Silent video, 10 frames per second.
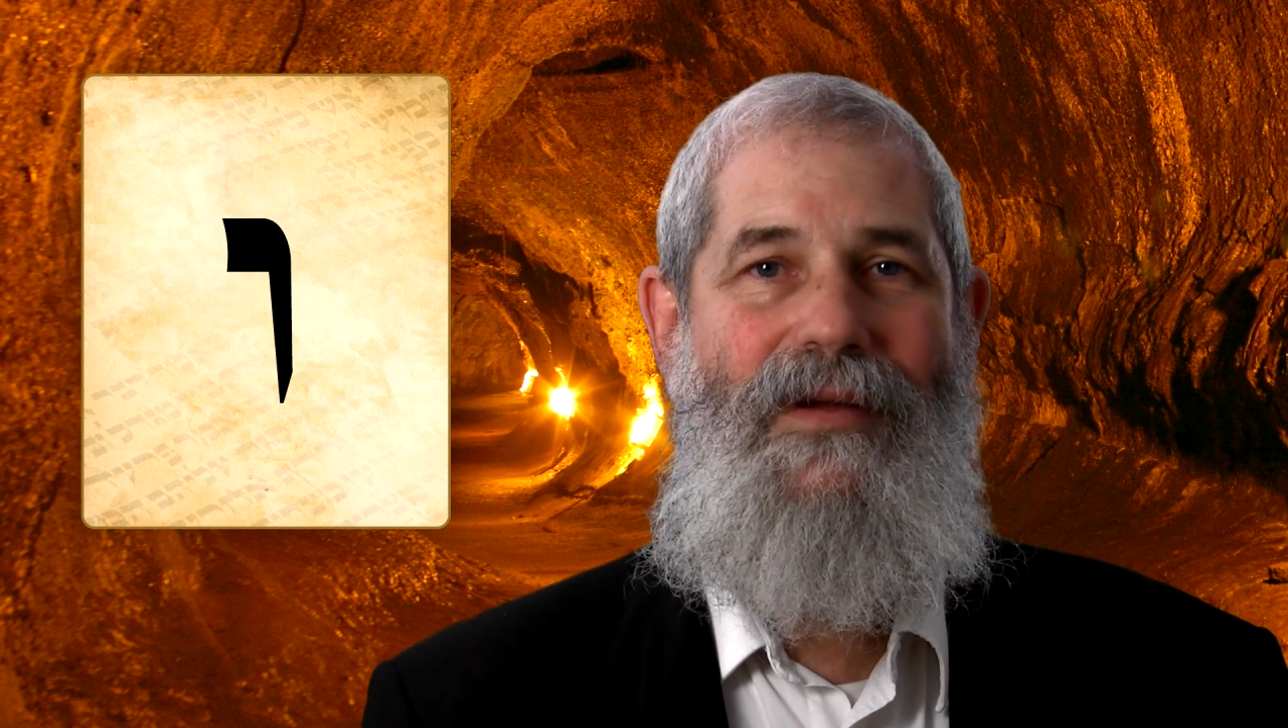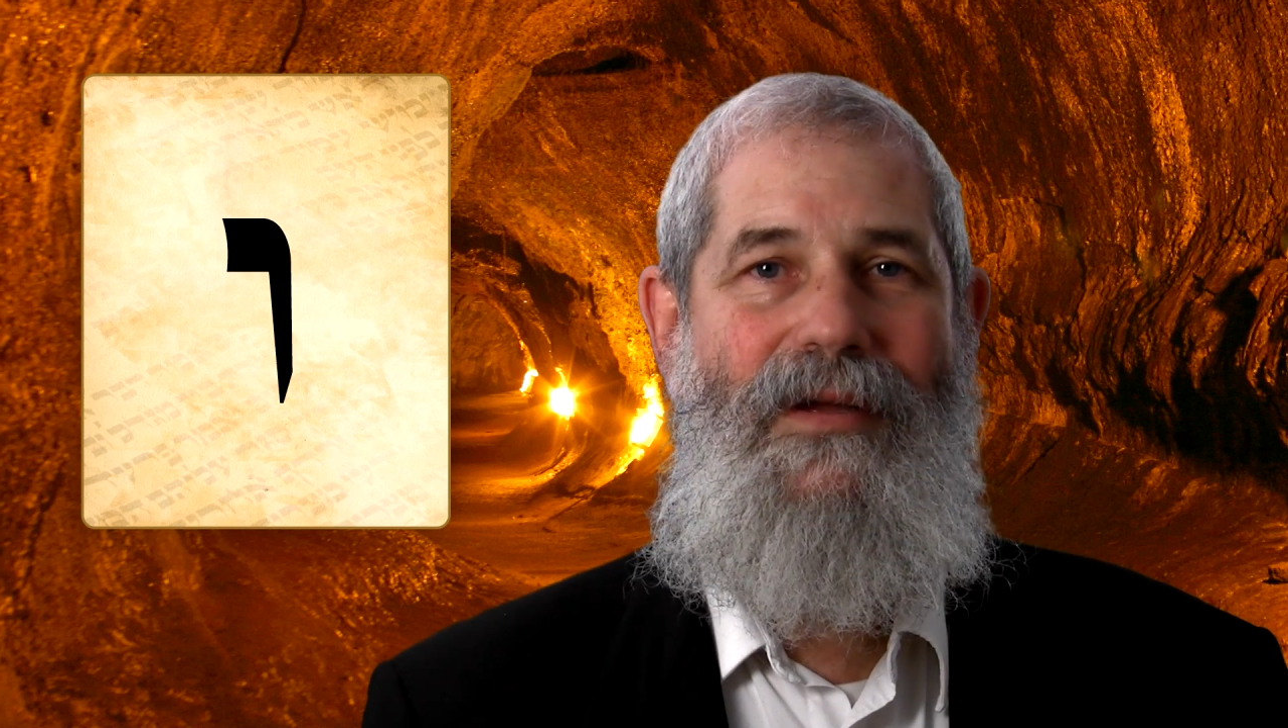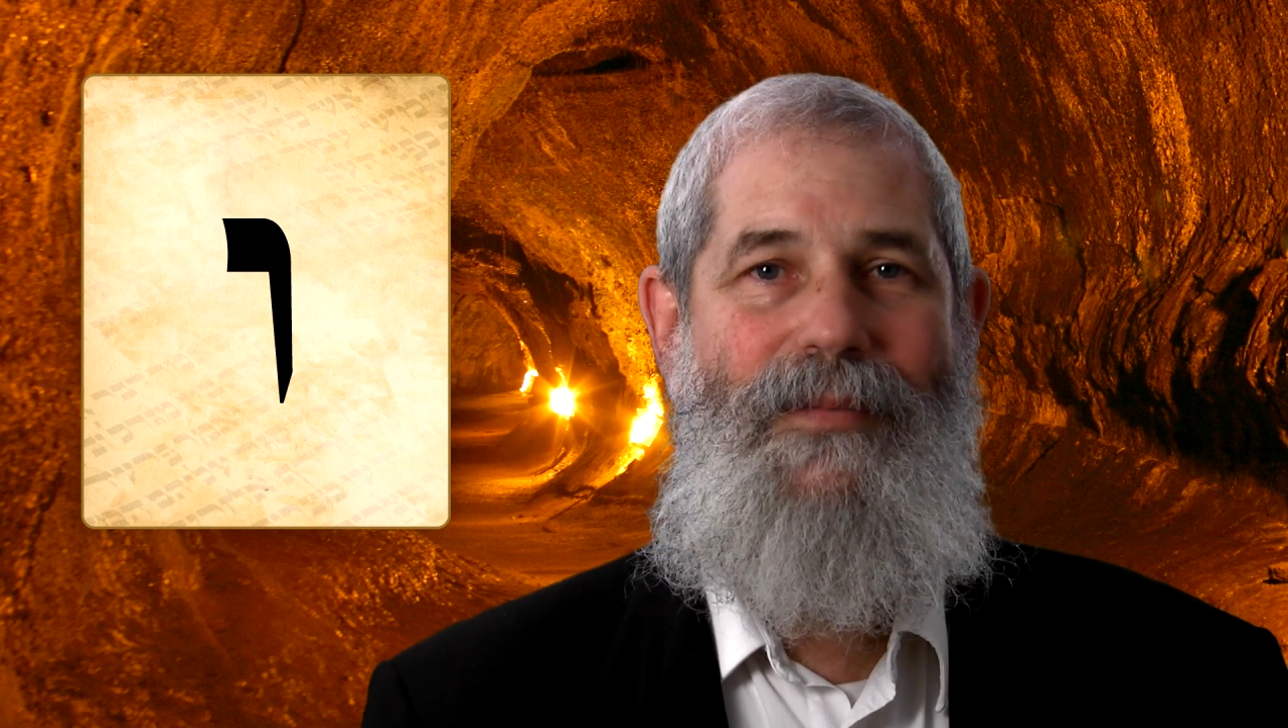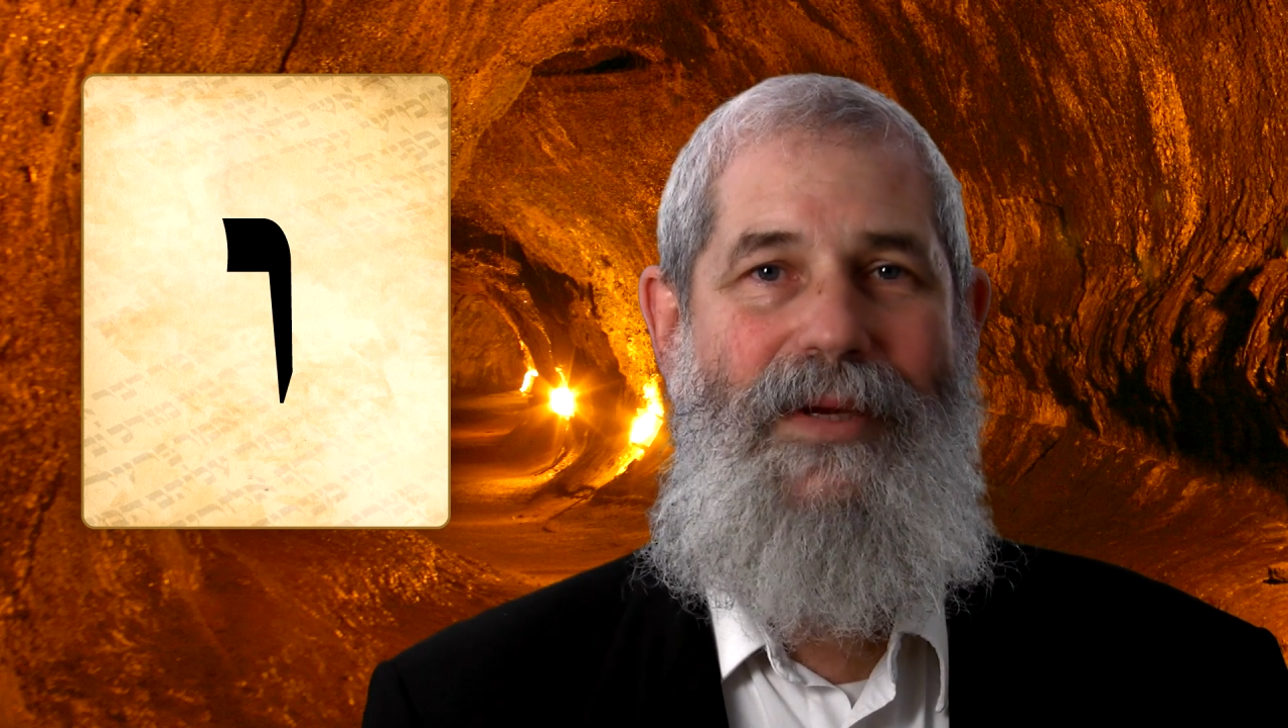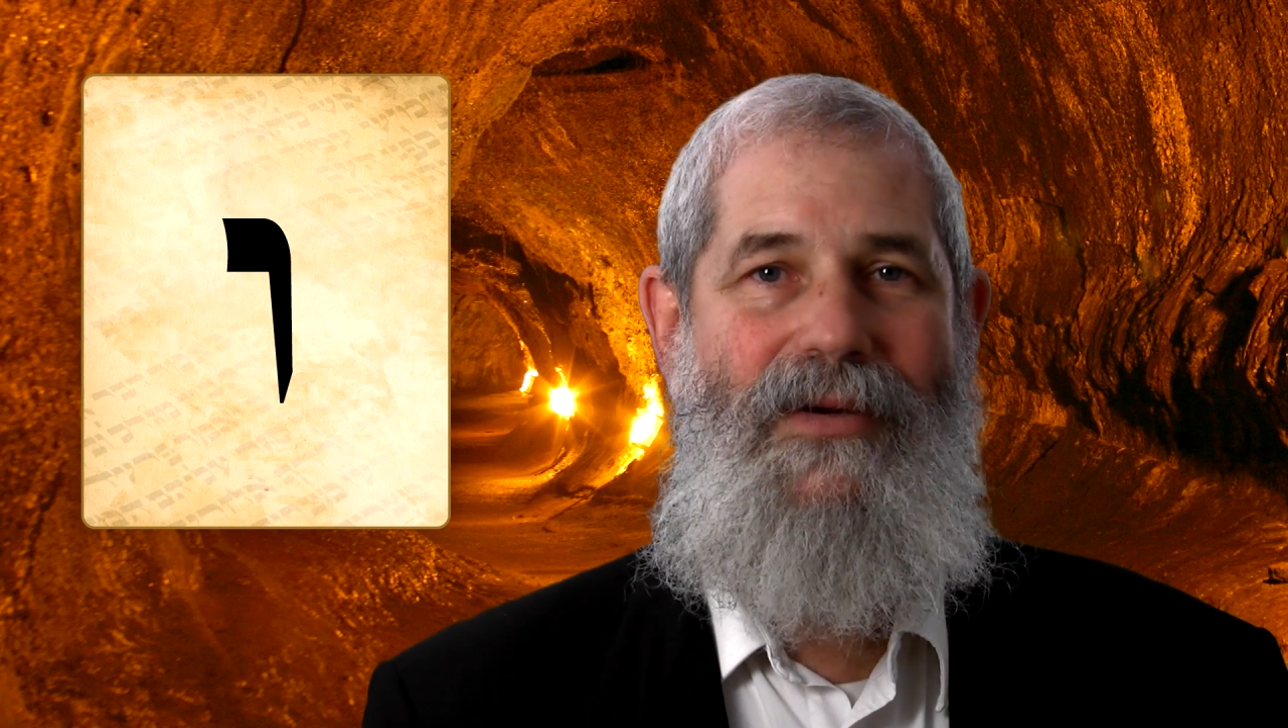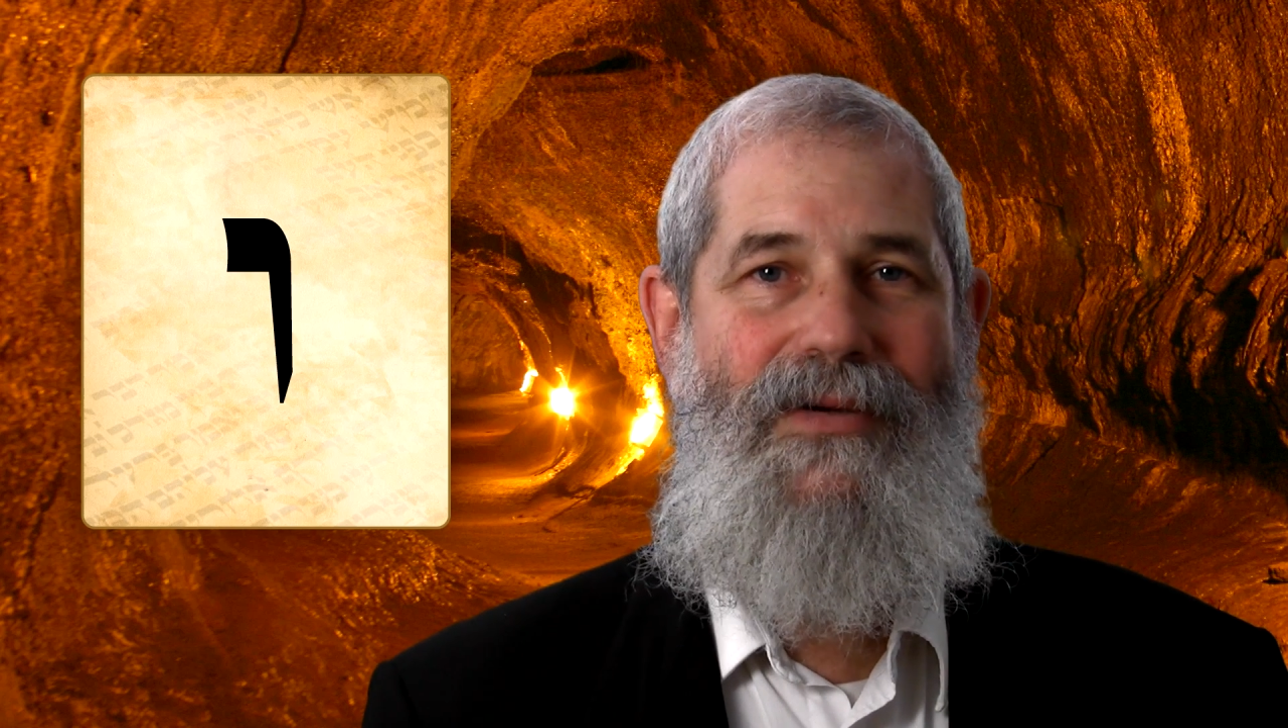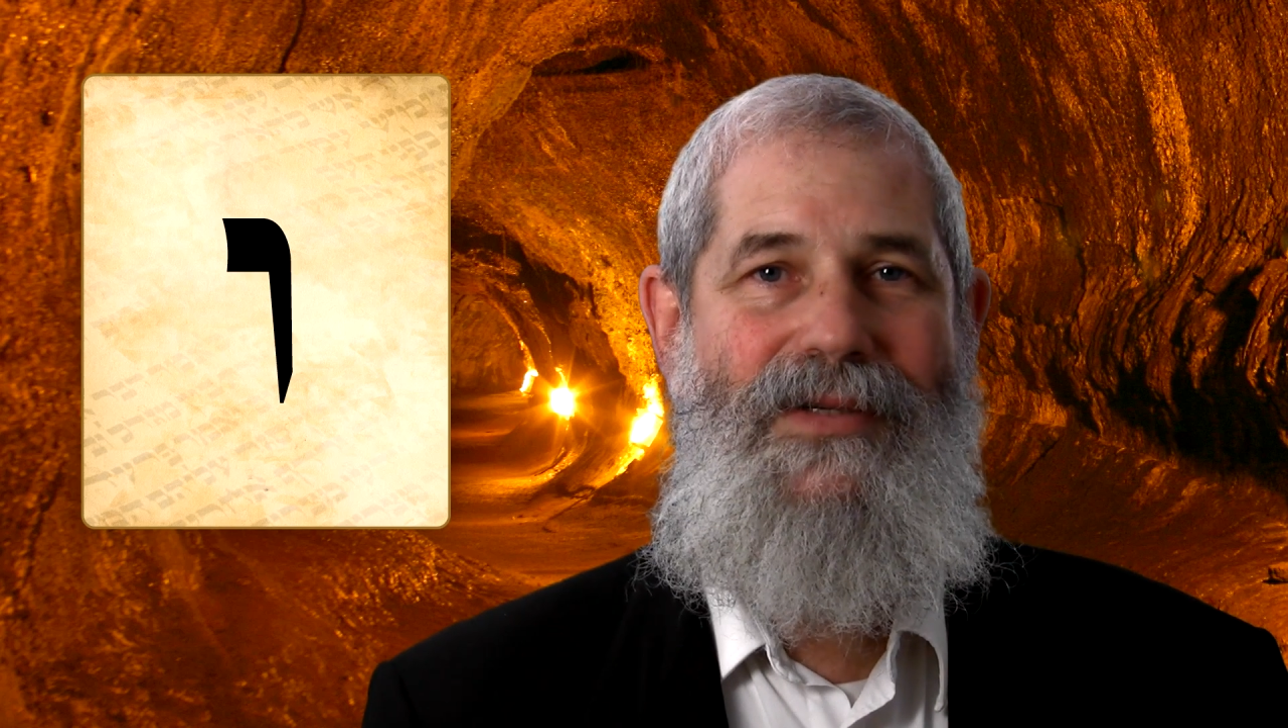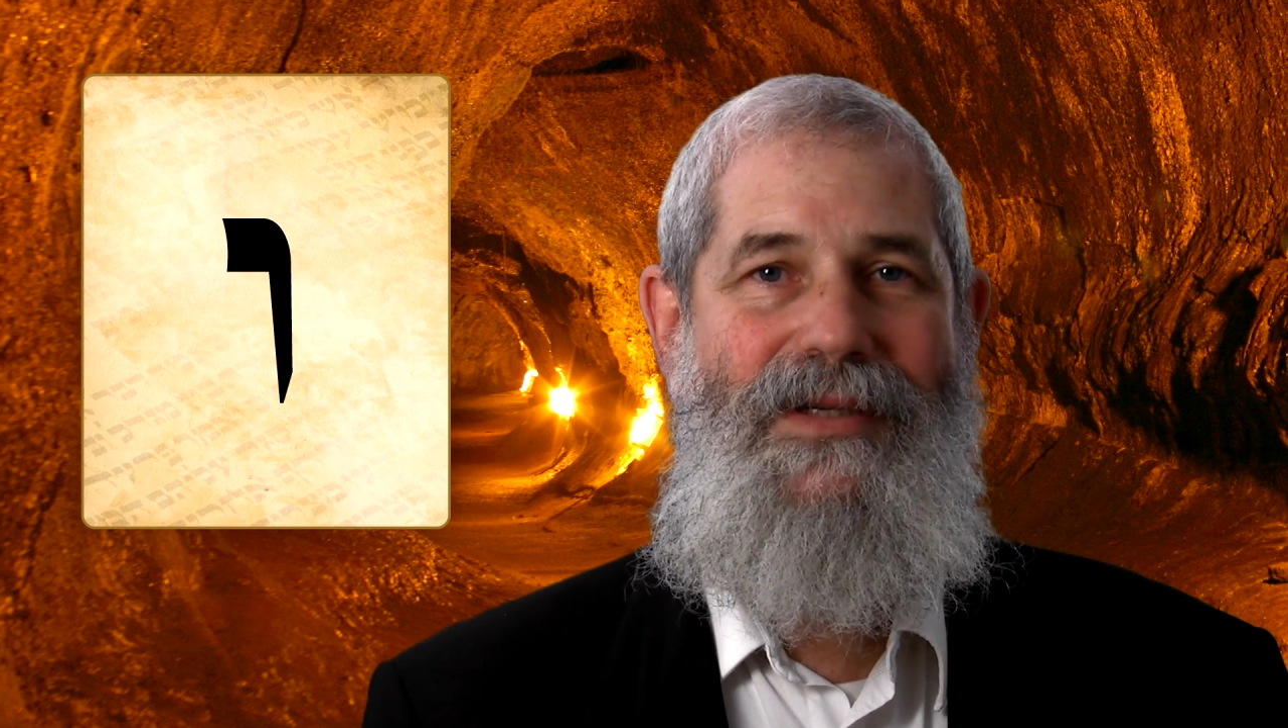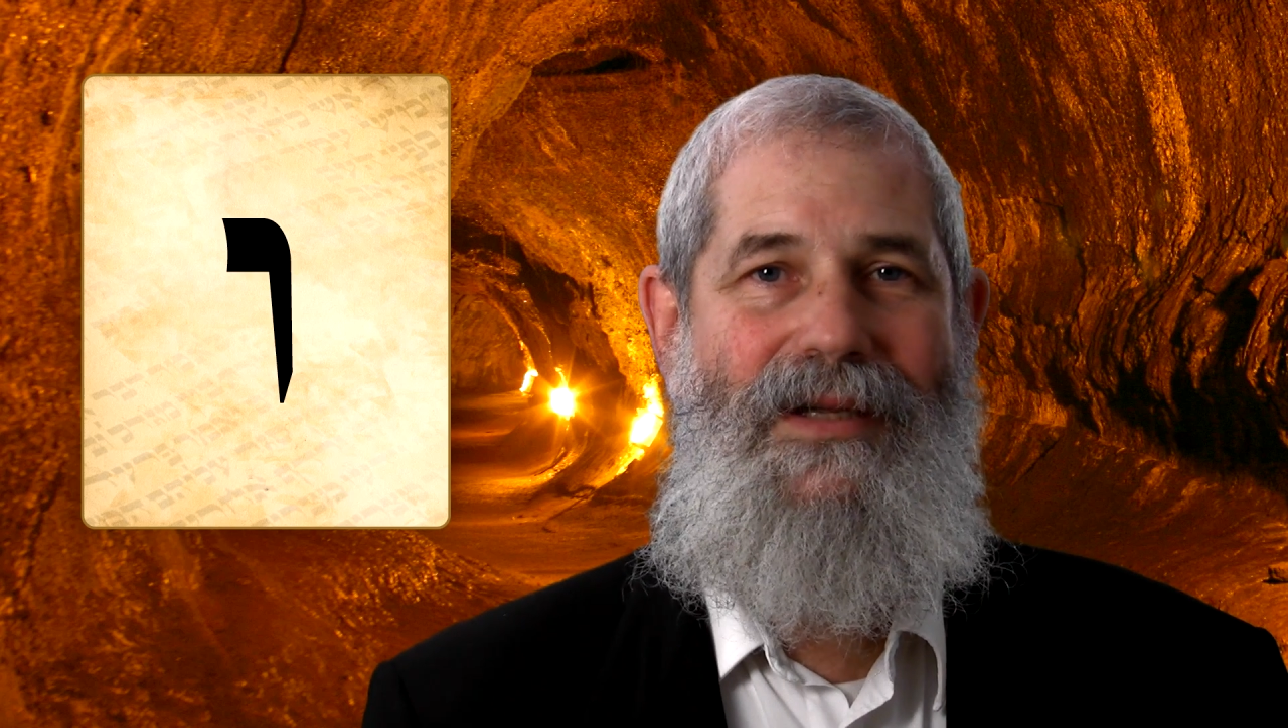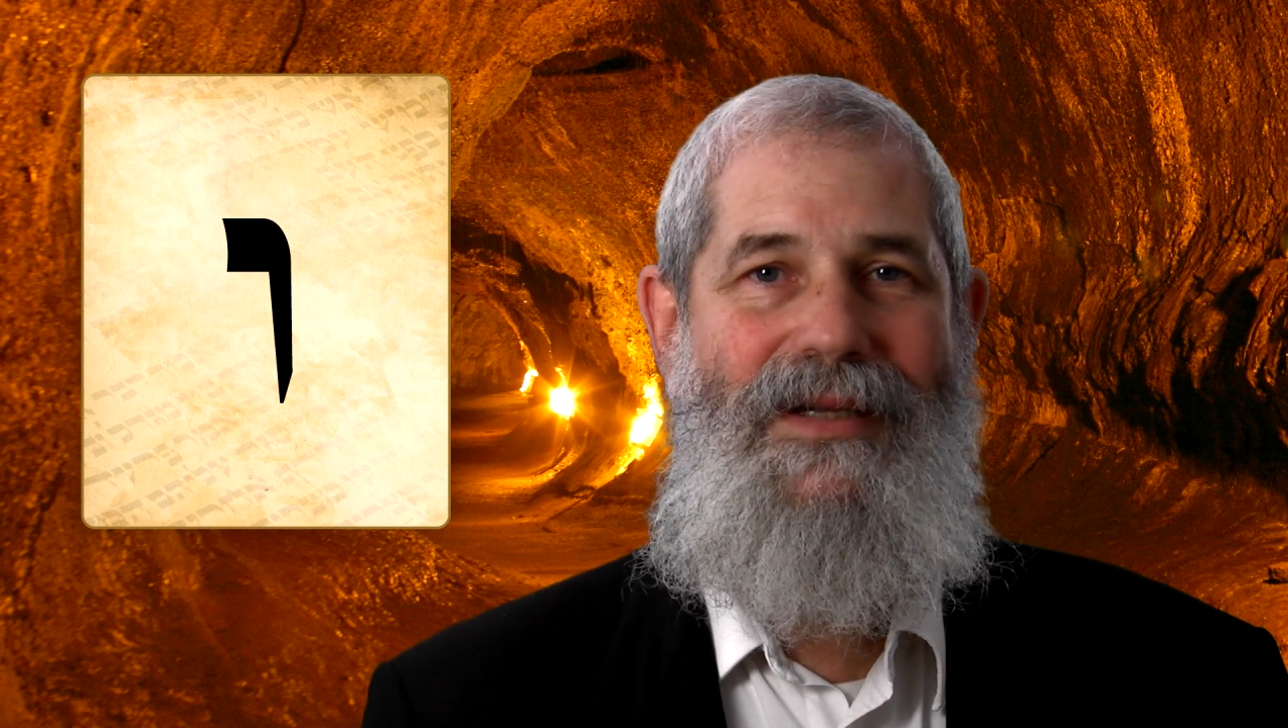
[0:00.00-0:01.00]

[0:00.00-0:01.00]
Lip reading: appears